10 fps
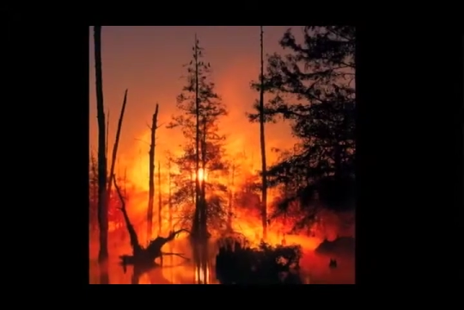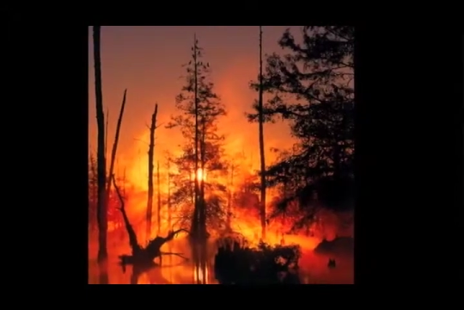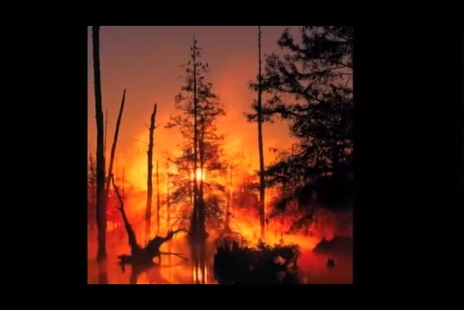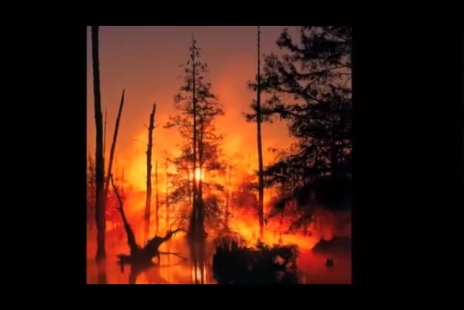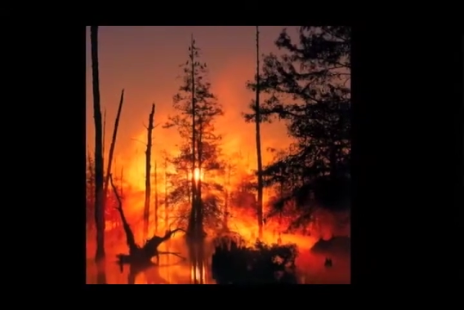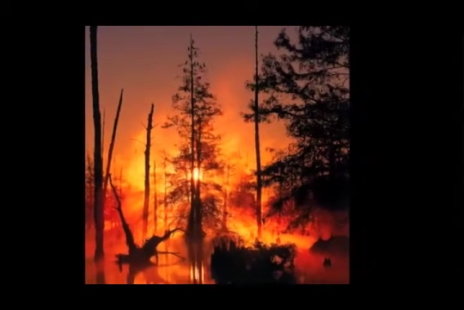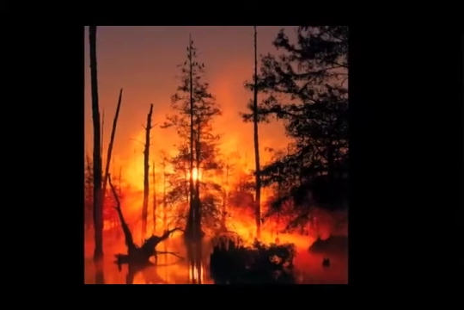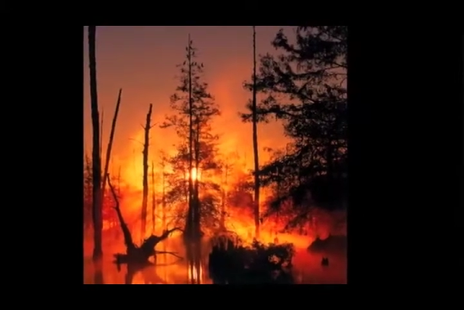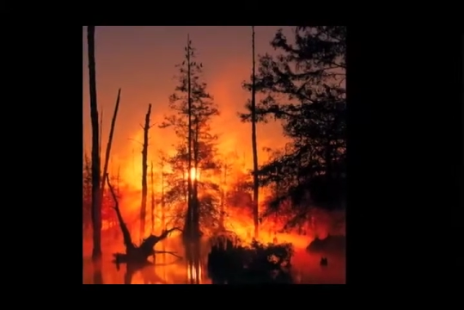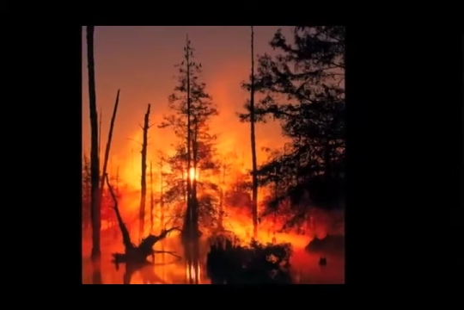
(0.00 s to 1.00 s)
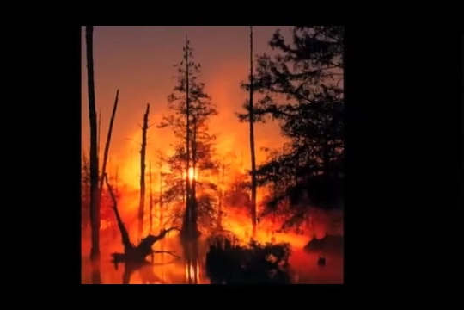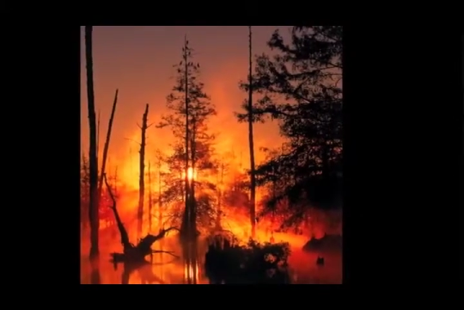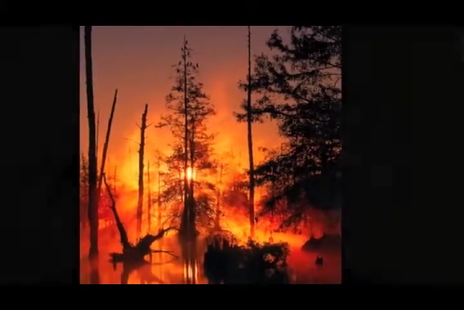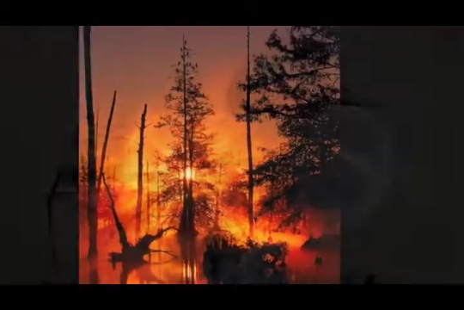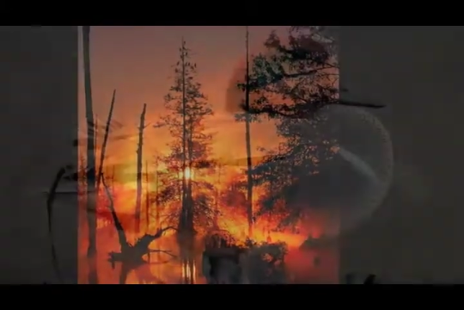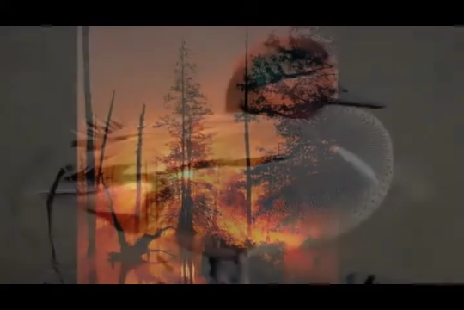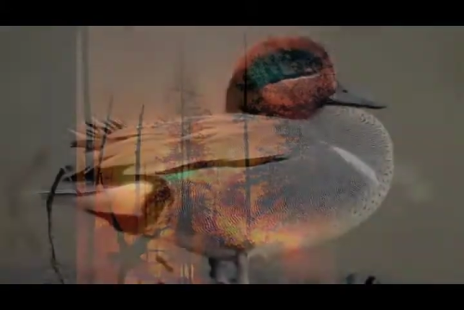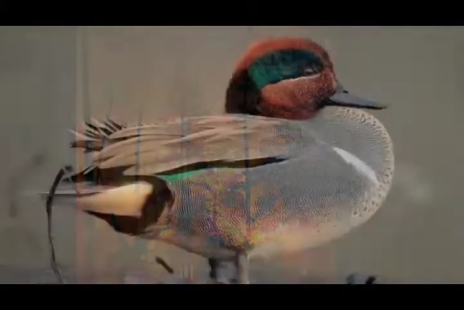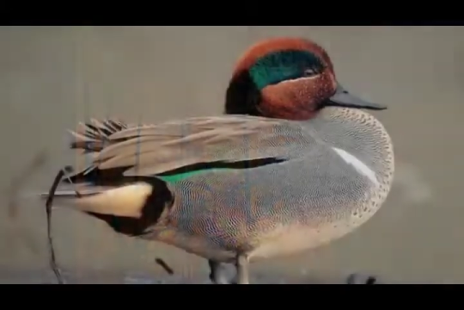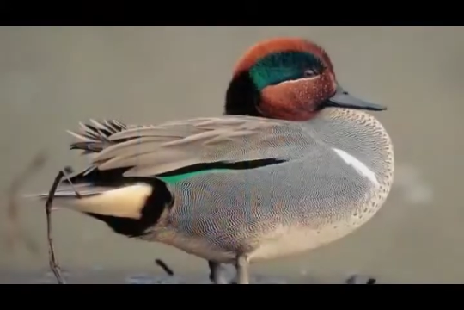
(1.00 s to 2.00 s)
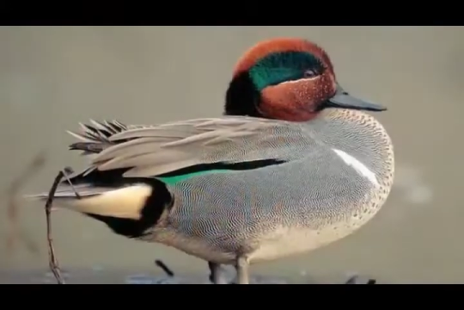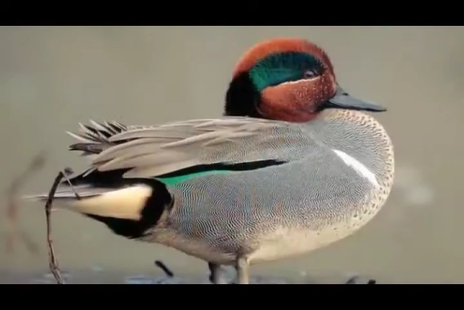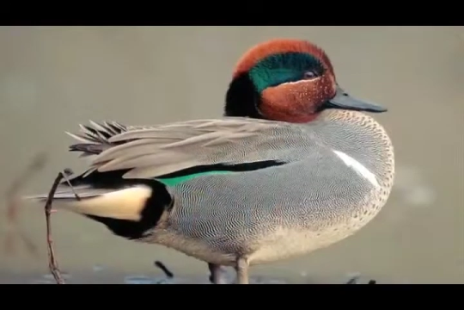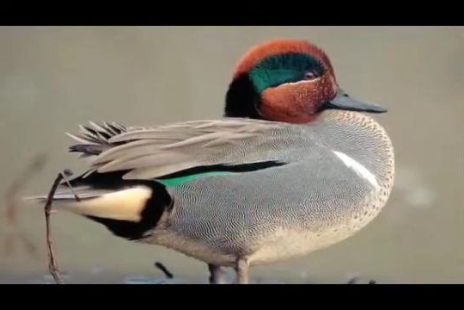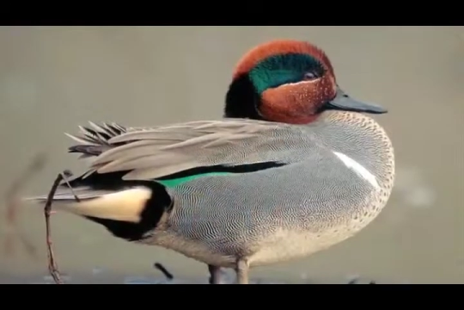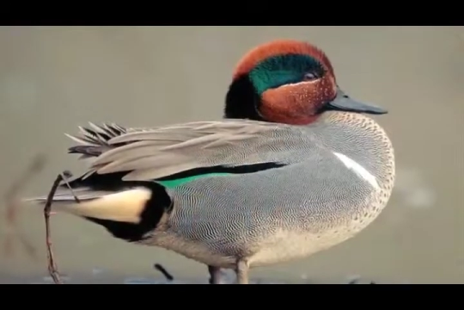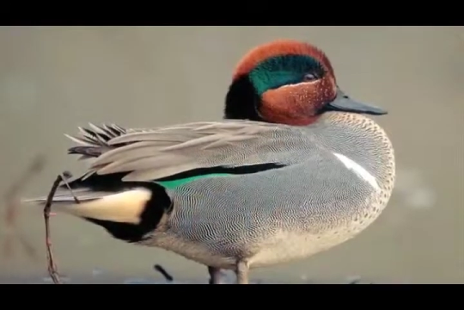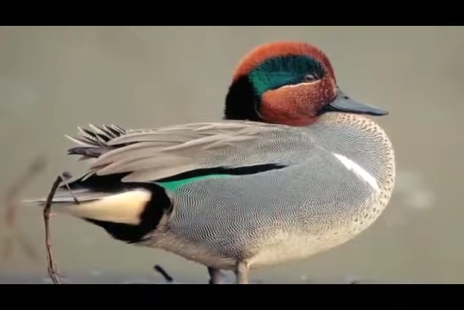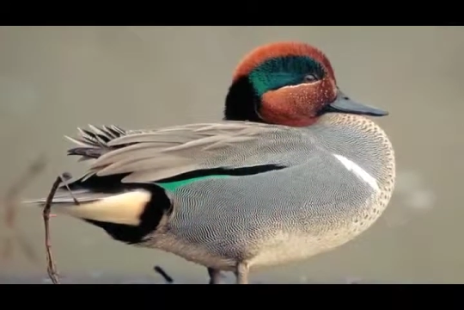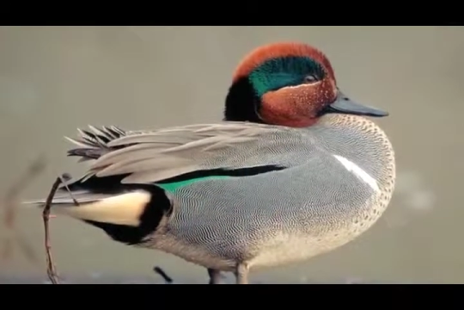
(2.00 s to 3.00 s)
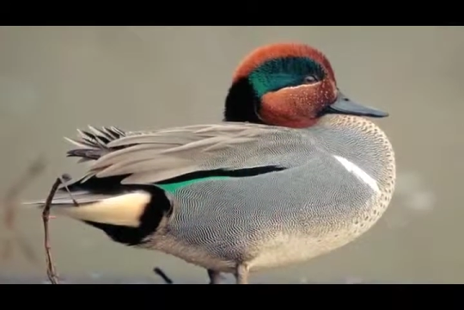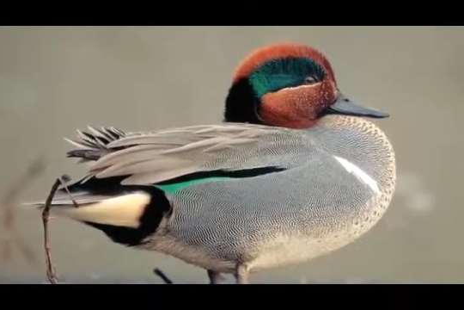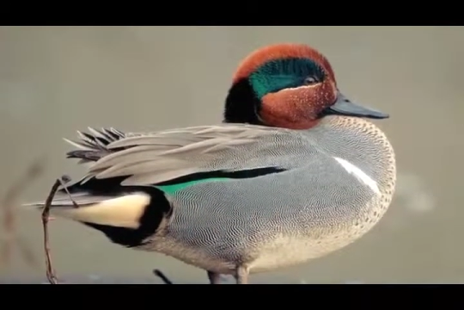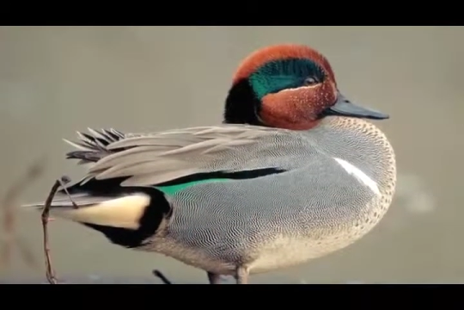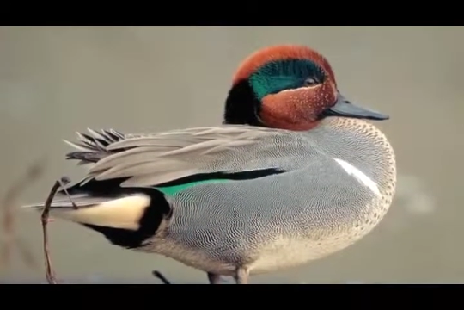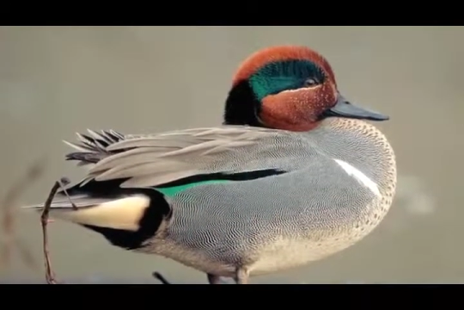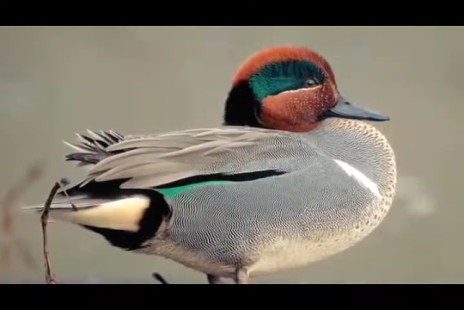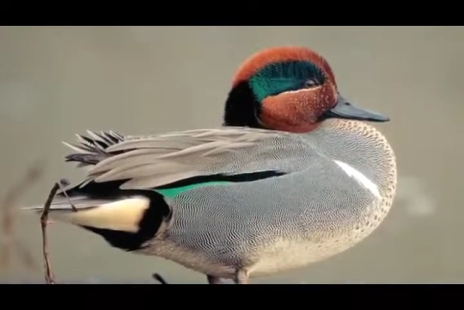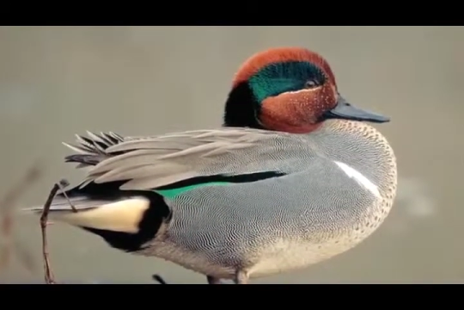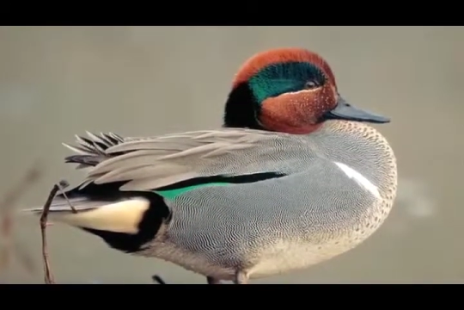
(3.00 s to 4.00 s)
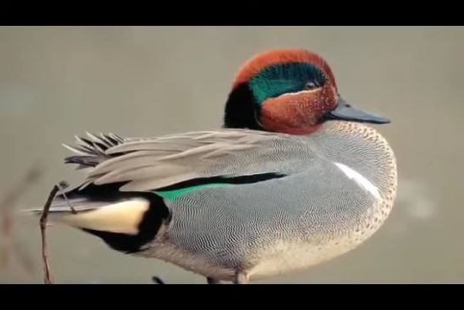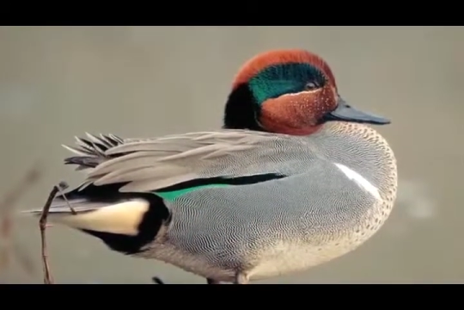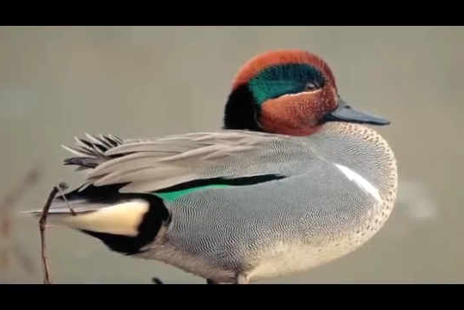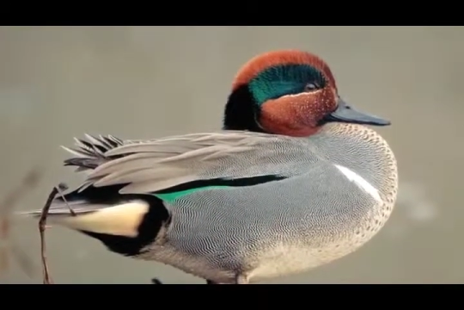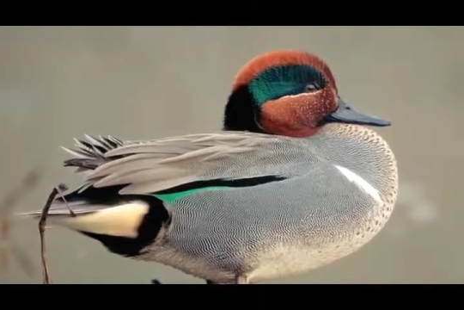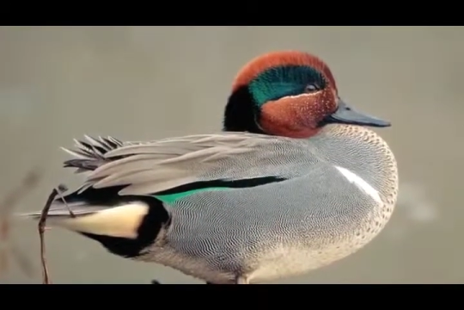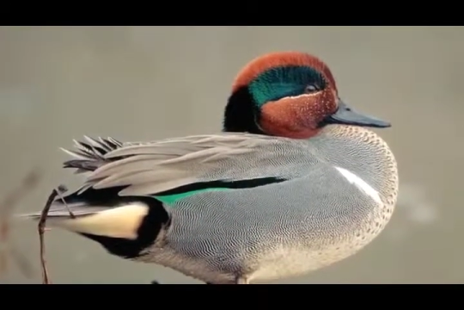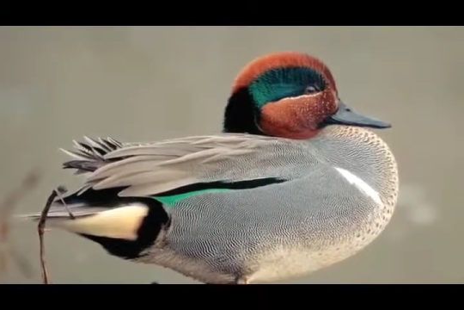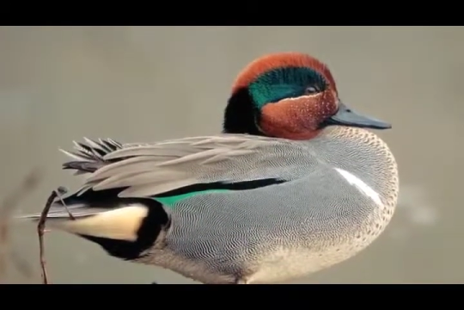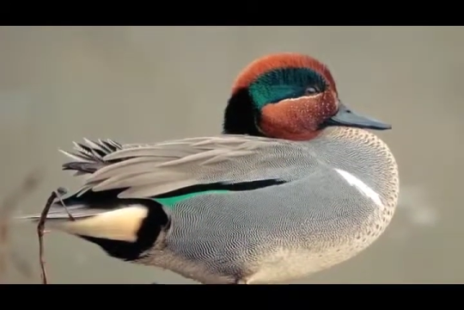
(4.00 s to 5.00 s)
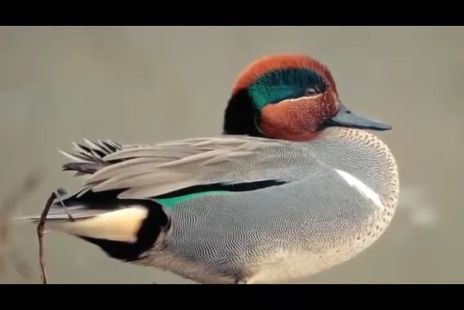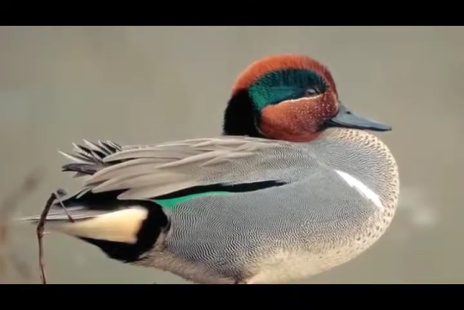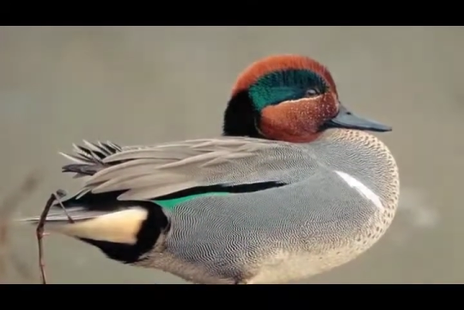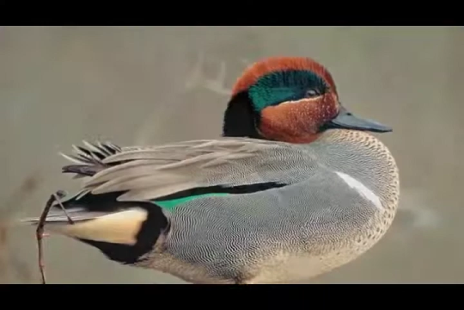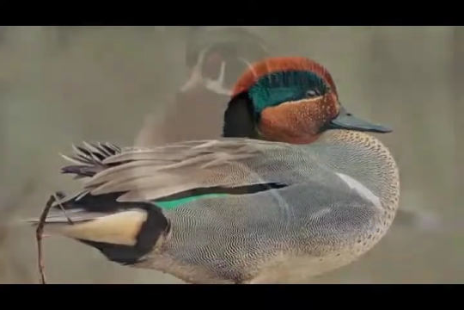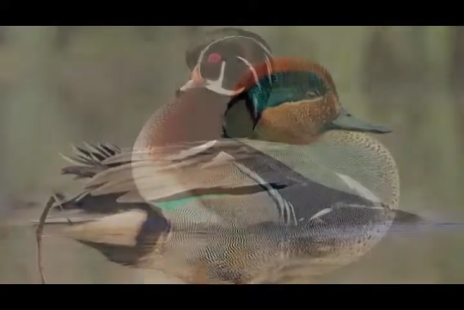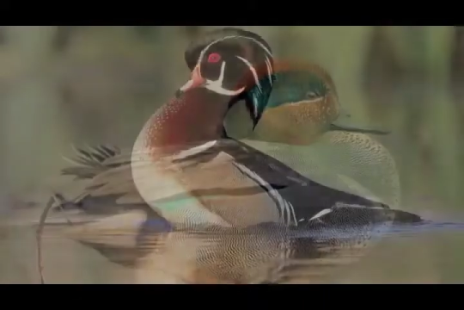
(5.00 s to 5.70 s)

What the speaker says: (no speaker visible)